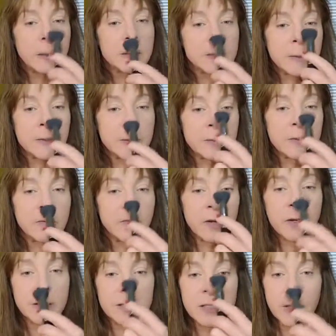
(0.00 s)
So I do the
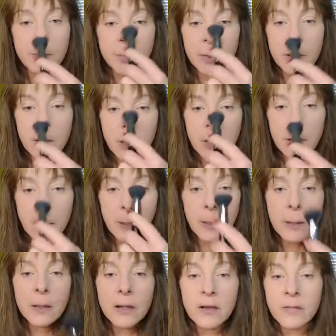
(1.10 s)
very tip
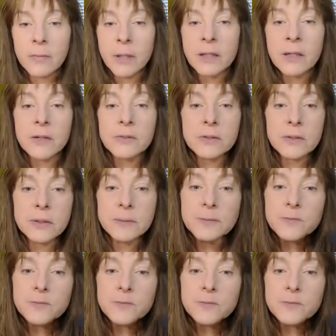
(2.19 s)
of my nose